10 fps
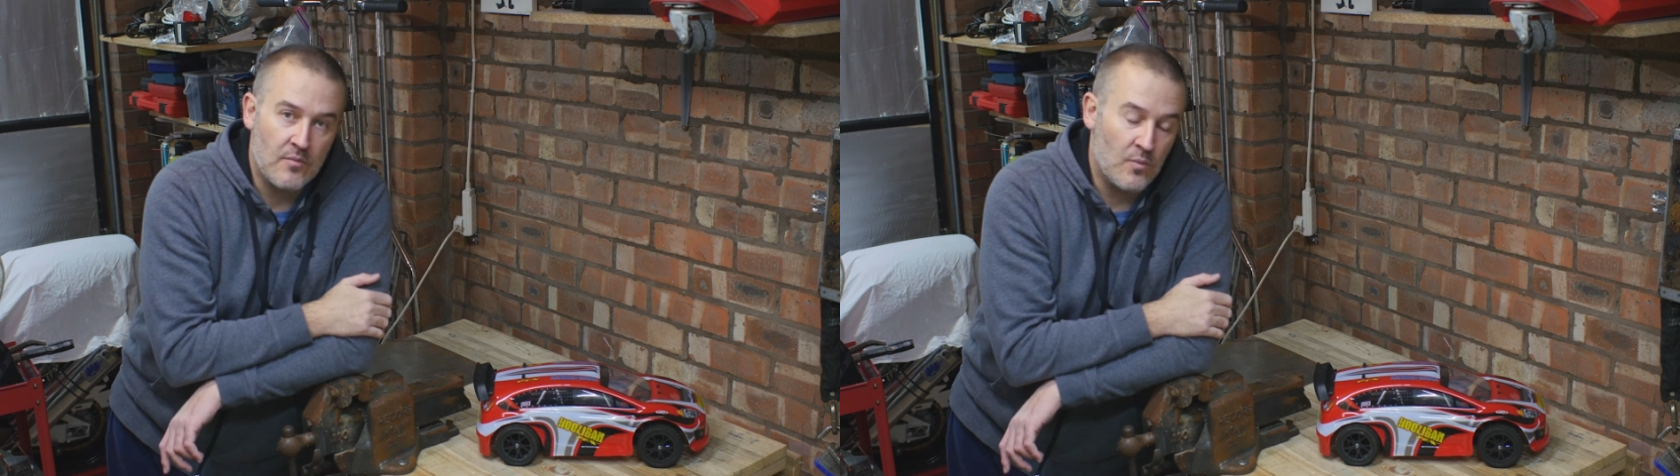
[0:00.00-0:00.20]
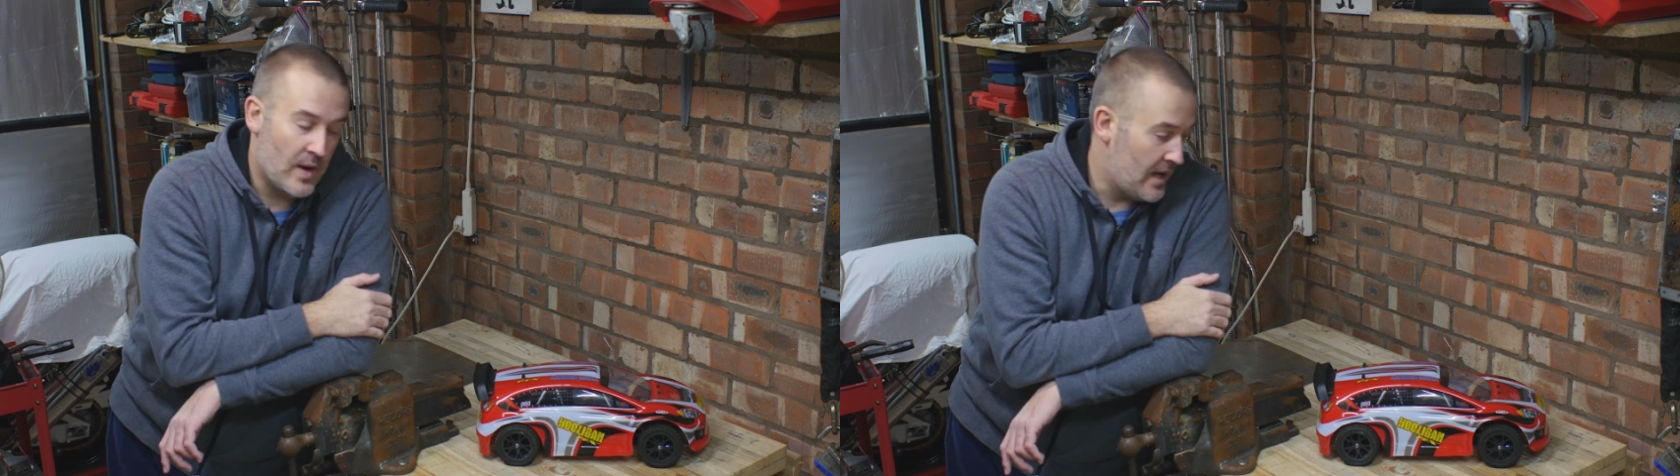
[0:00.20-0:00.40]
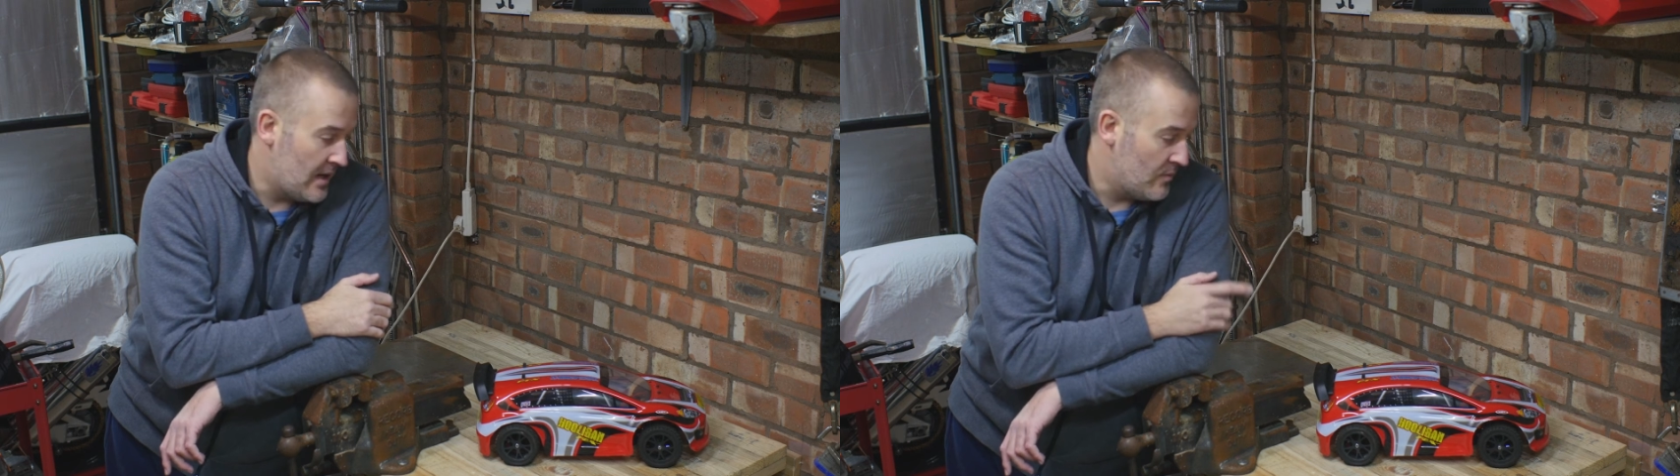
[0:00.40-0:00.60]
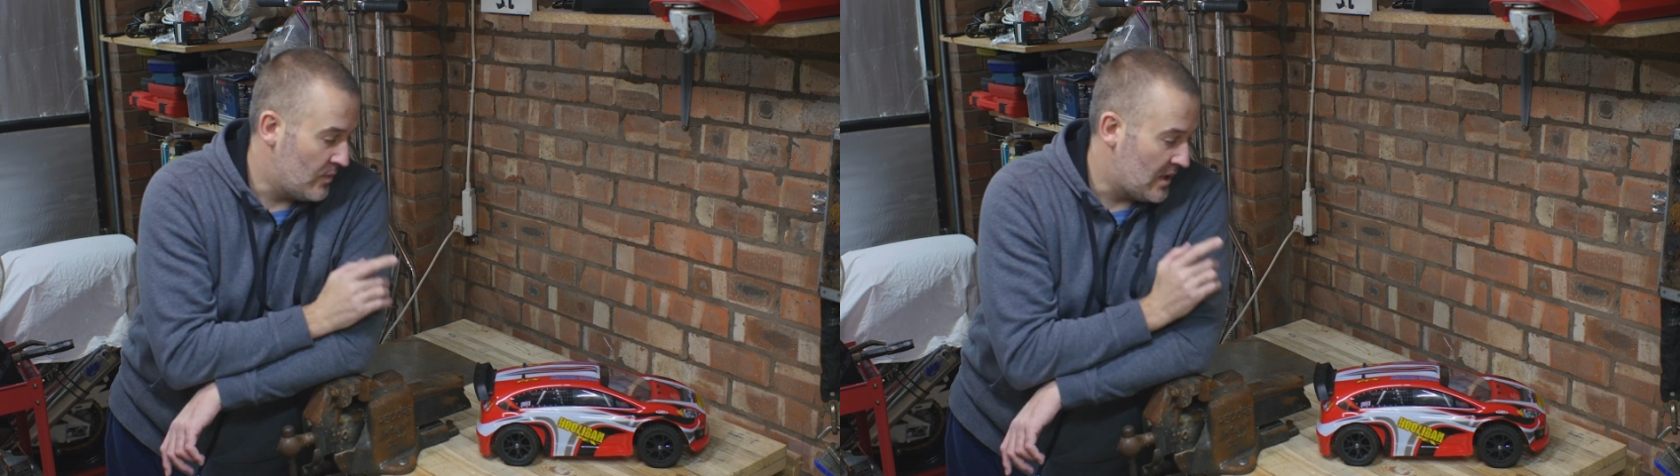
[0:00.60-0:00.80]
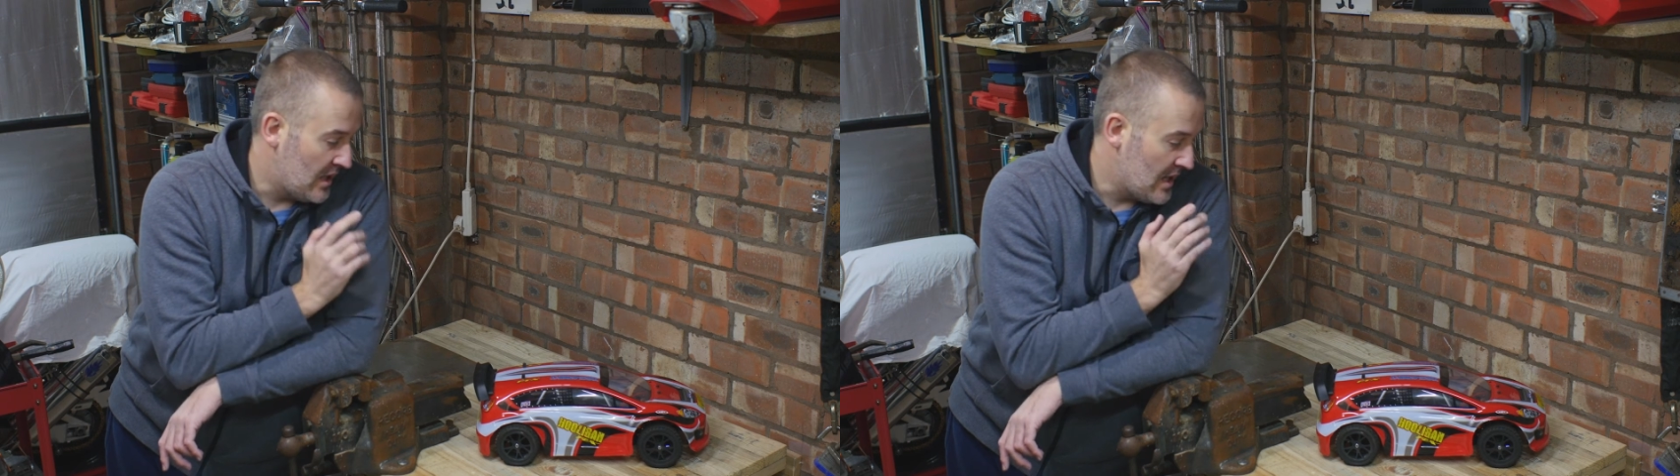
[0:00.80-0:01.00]
when
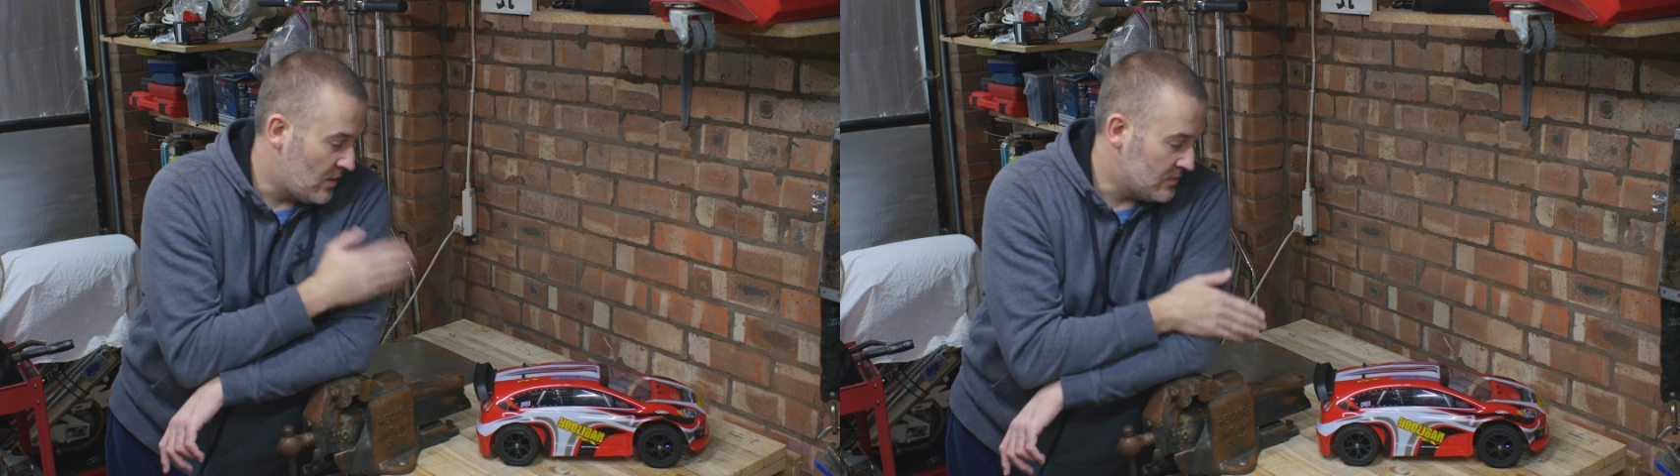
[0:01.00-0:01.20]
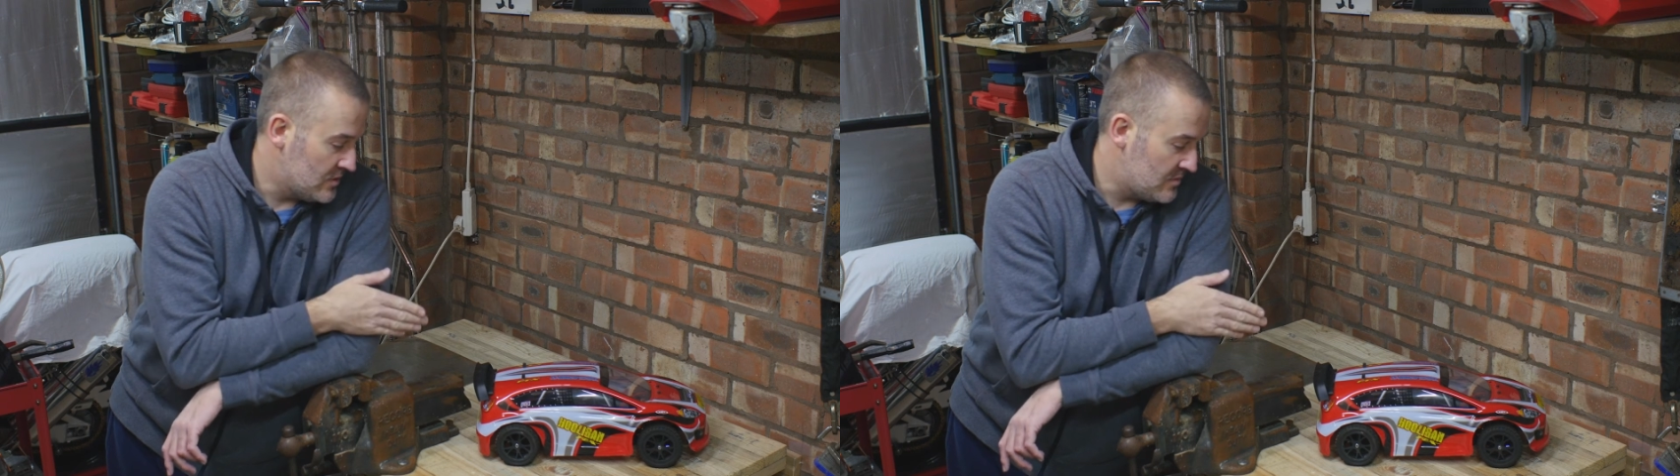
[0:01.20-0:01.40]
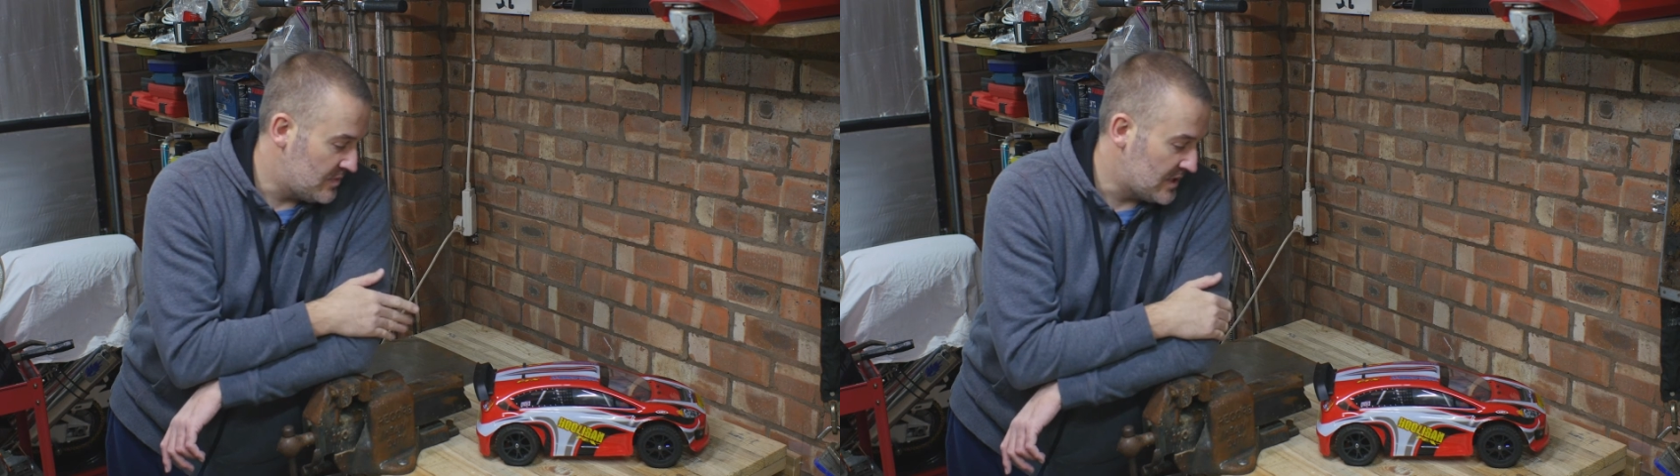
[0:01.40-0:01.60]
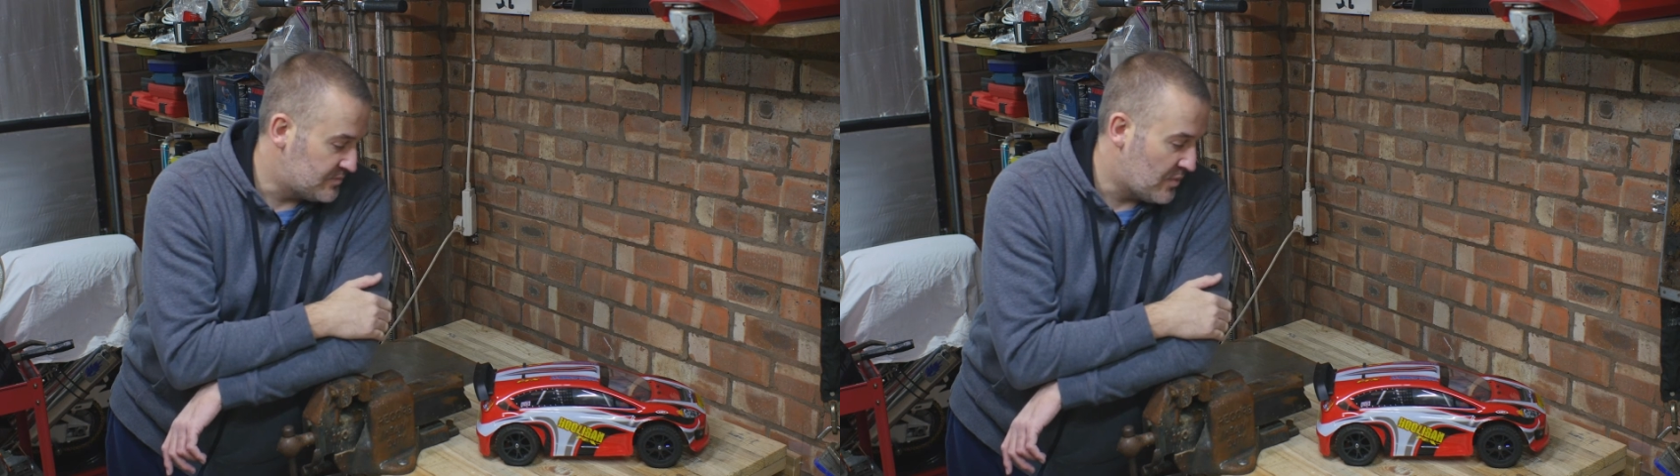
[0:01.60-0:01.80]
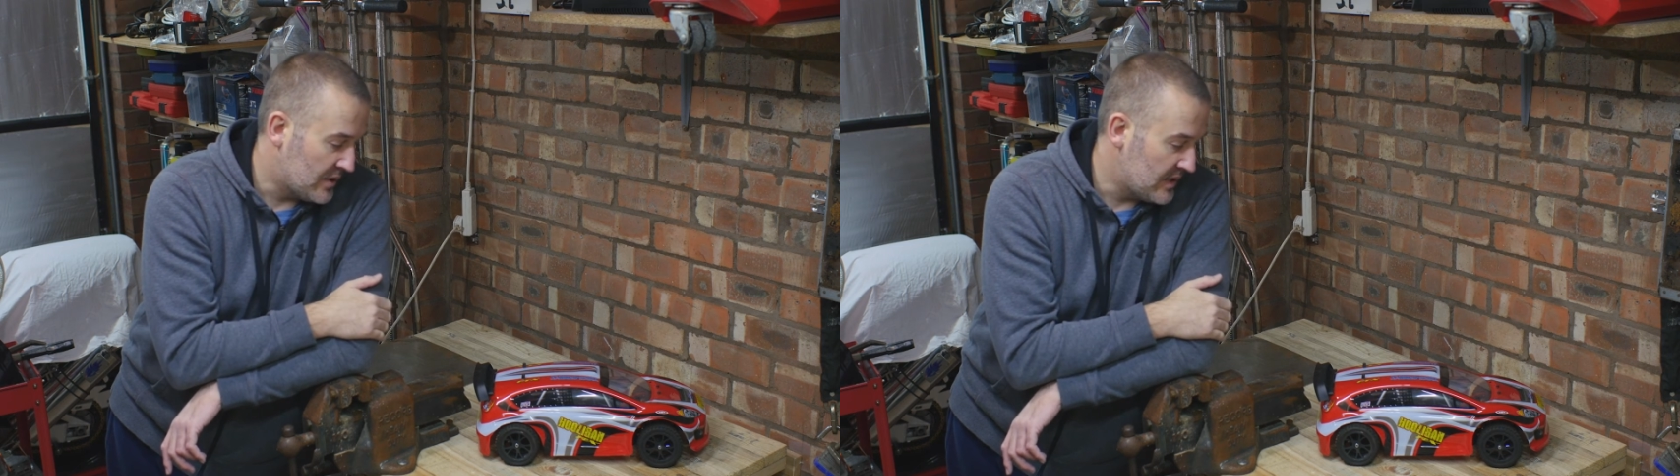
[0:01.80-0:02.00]
we can get hold of some of these
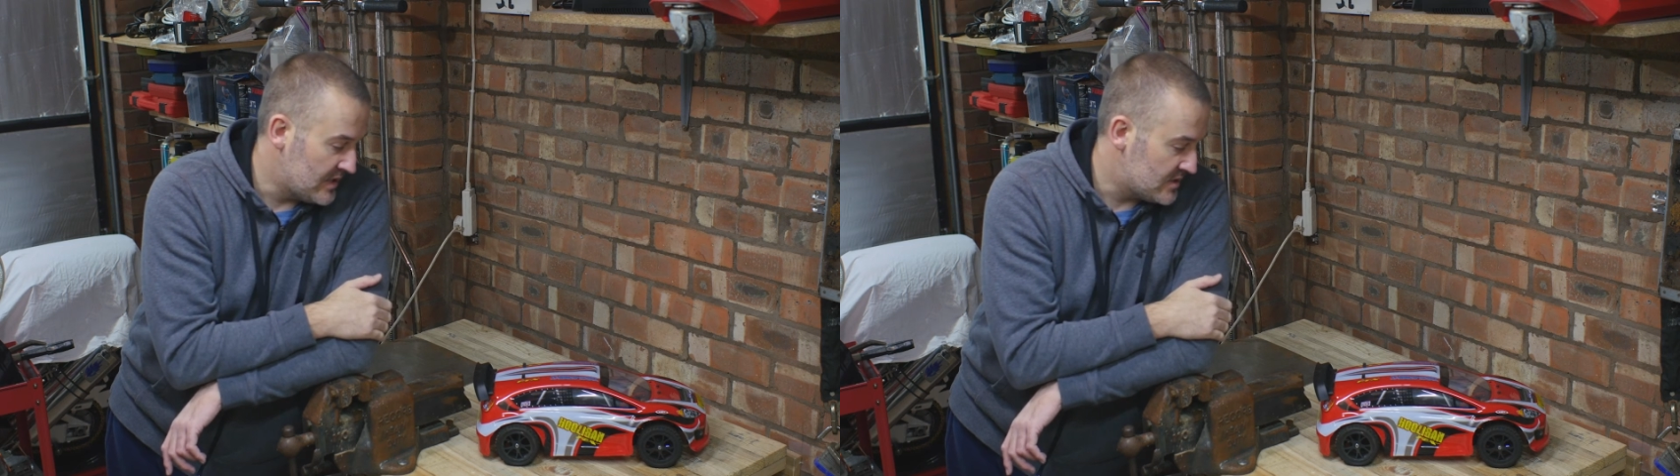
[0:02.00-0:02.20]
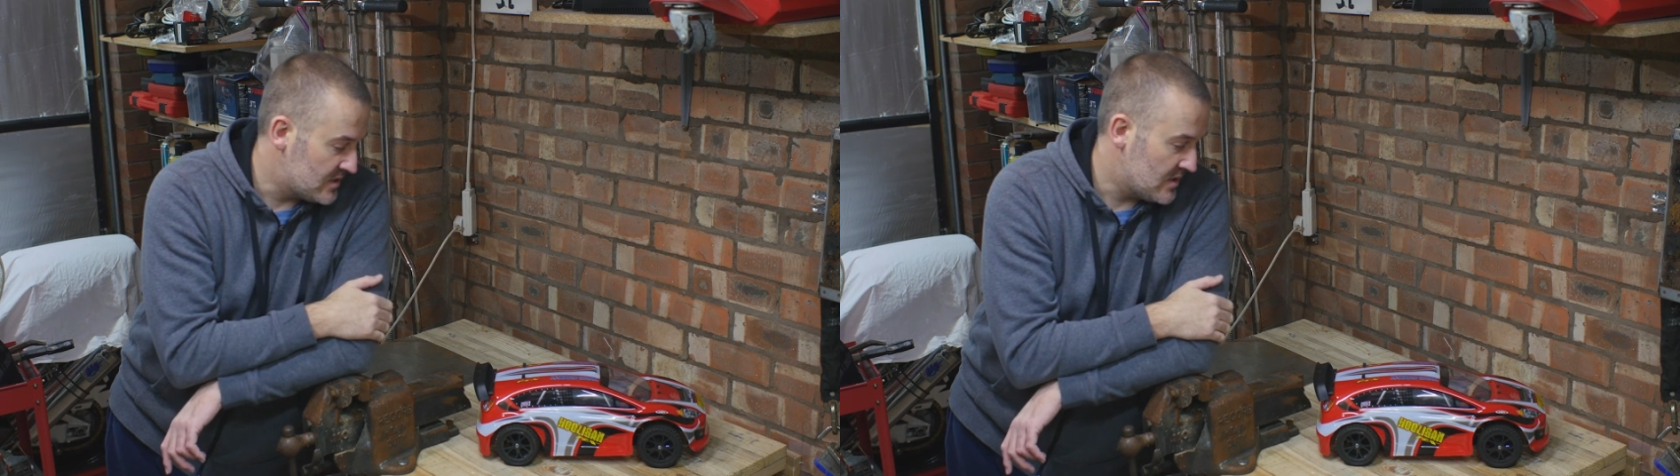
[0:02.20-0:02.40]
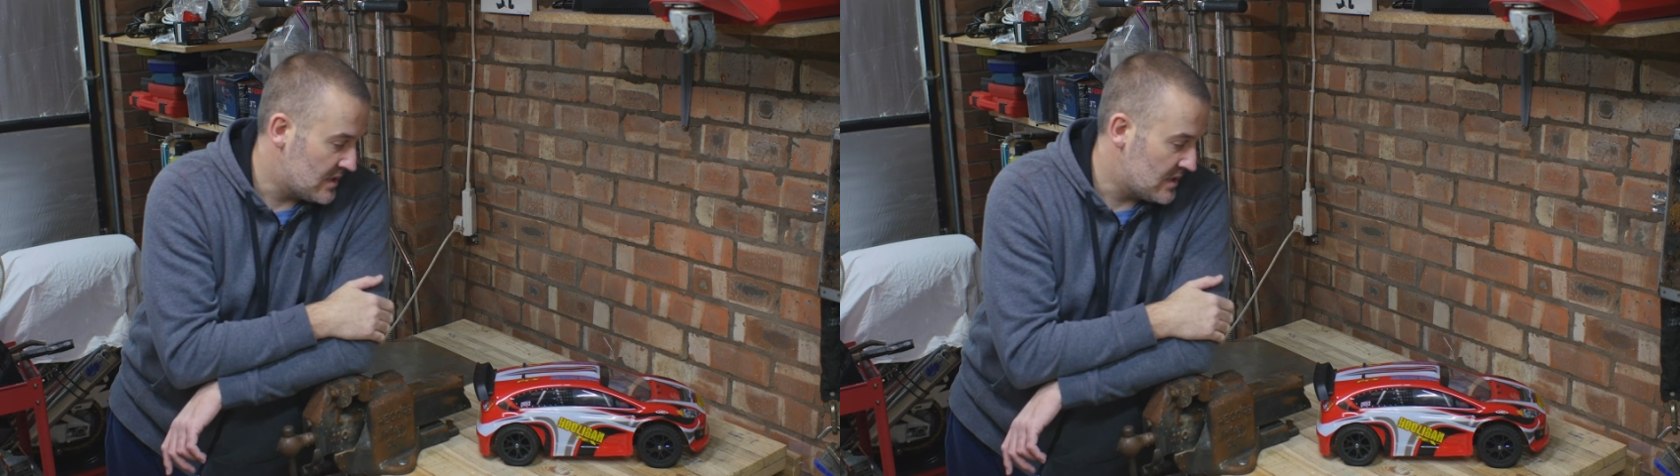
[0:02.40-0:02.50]
bodies